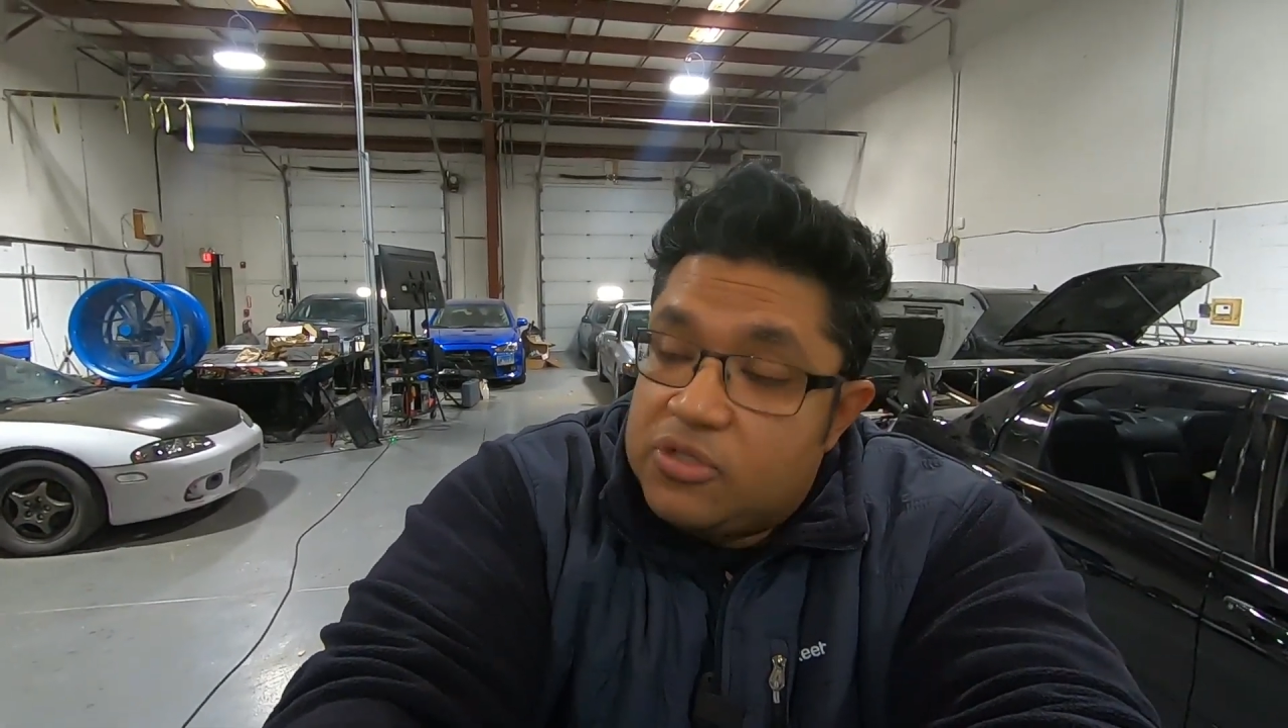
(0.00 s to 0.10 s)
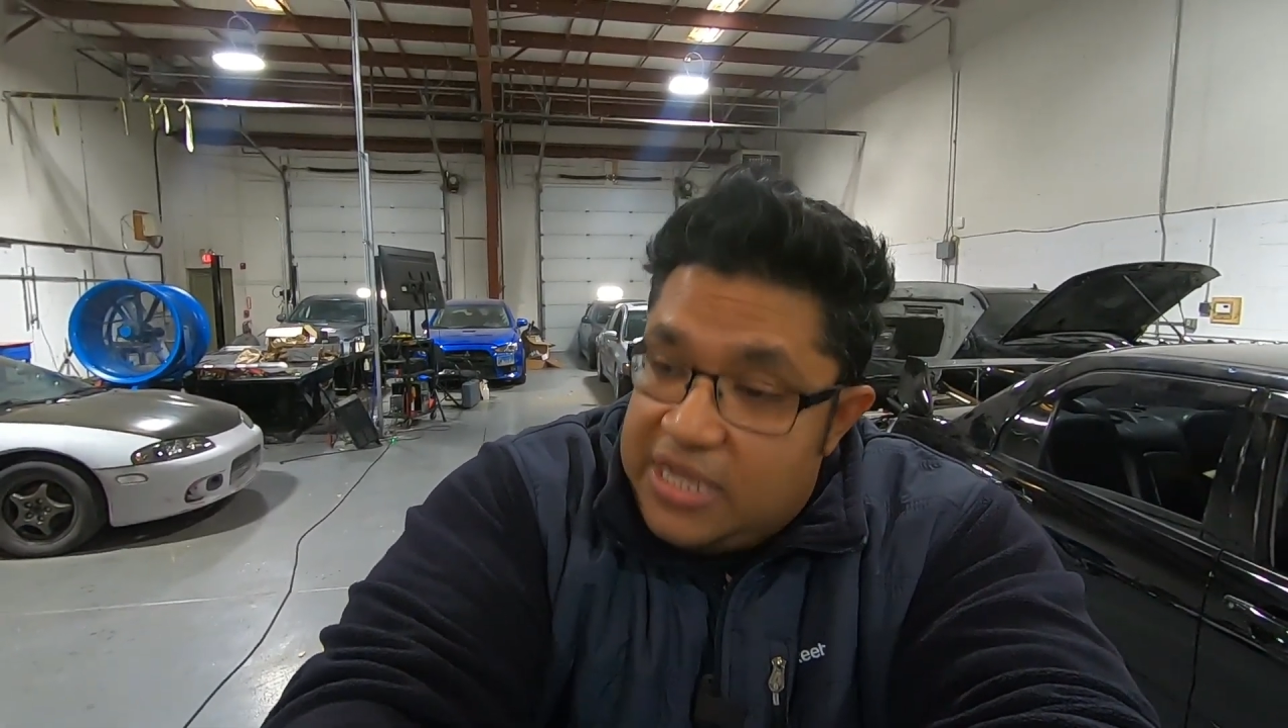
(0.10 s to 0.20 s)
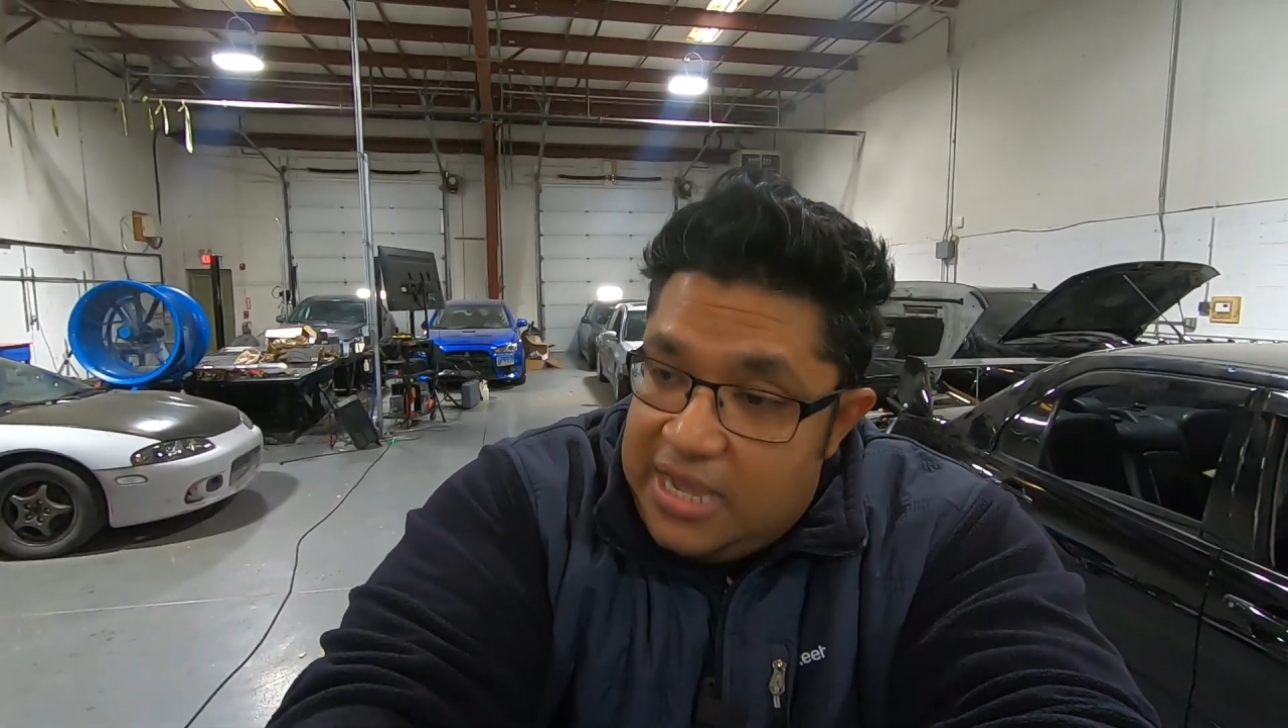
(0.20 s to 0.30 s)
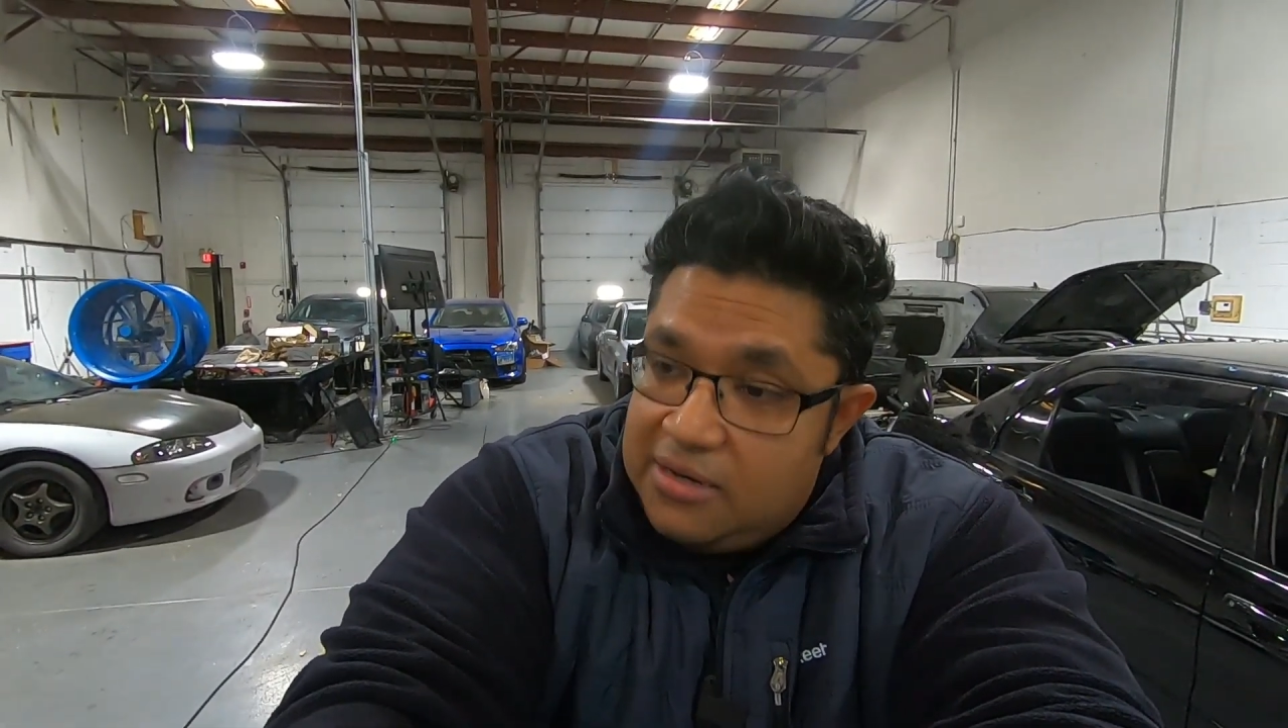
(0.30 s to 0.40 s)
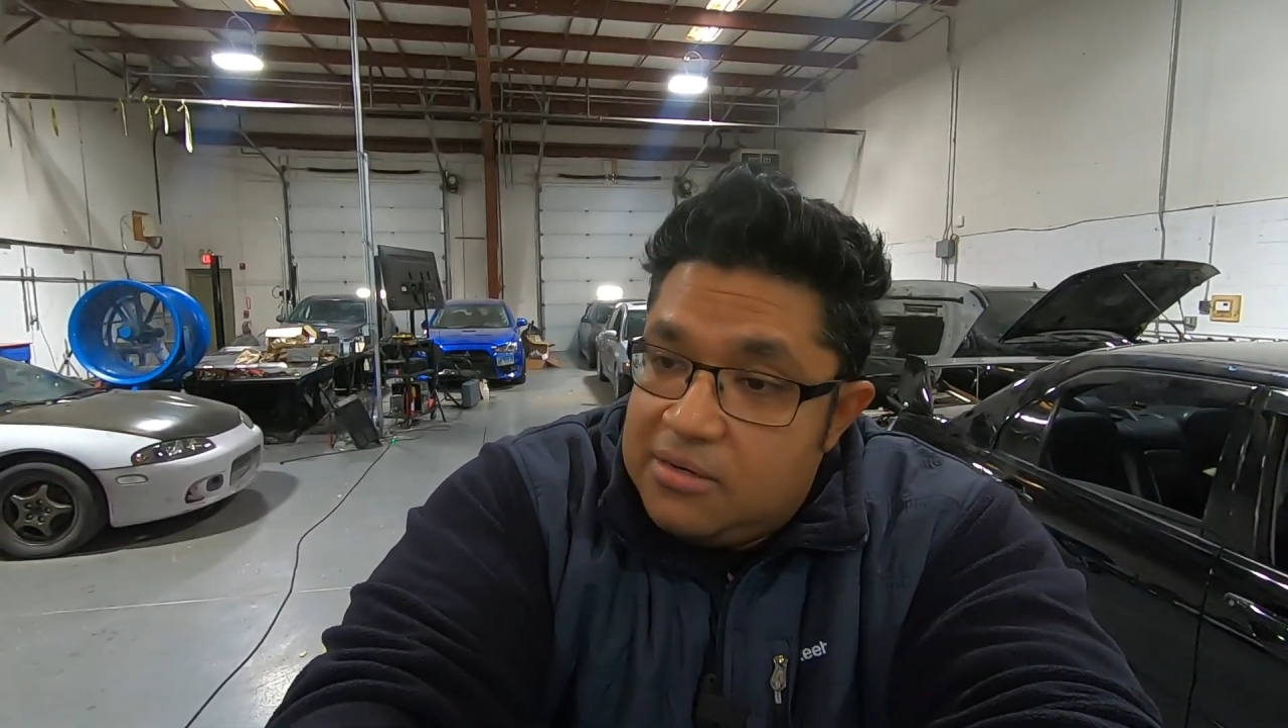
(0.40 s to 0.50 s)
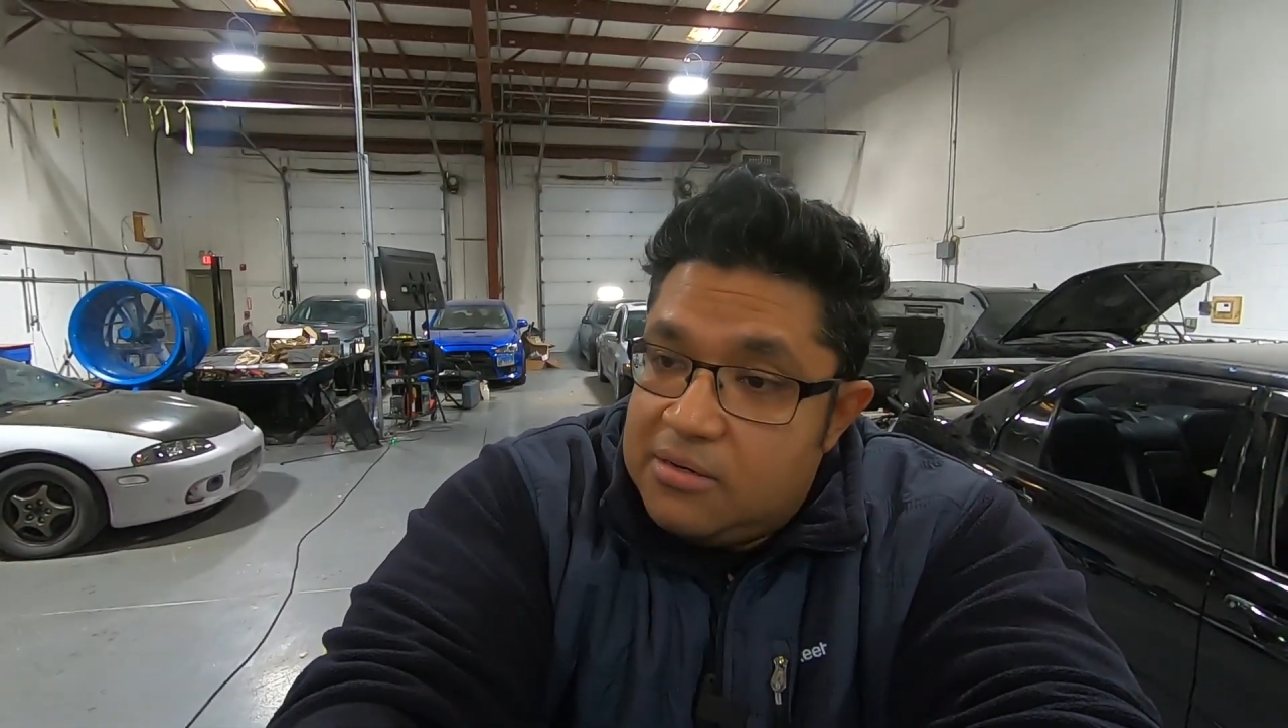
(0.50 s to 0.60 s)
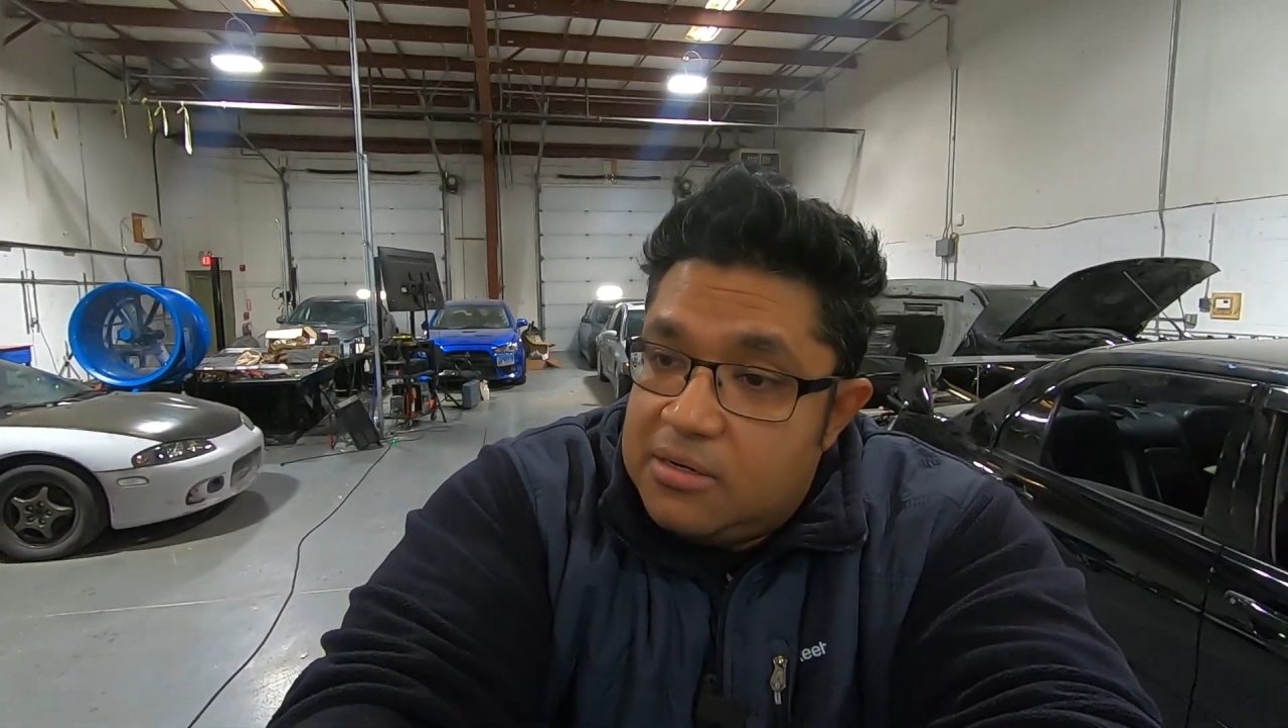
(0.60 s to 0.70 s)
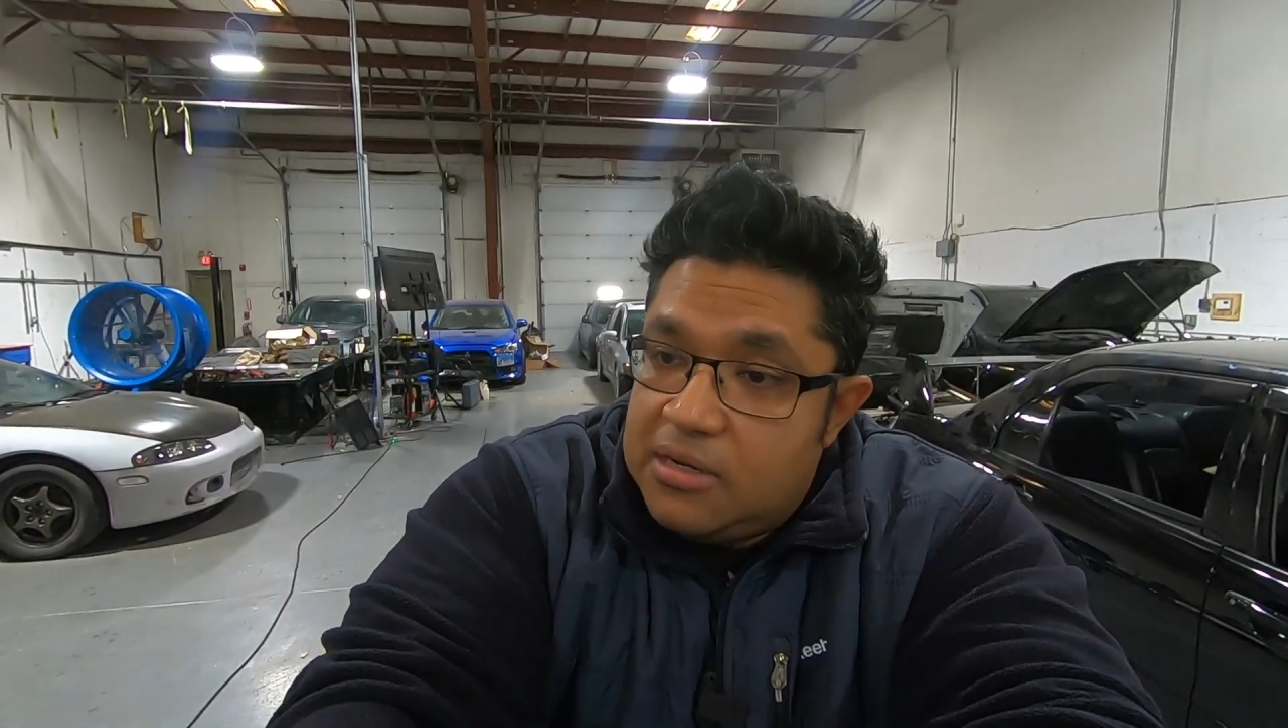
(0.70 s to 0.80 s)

10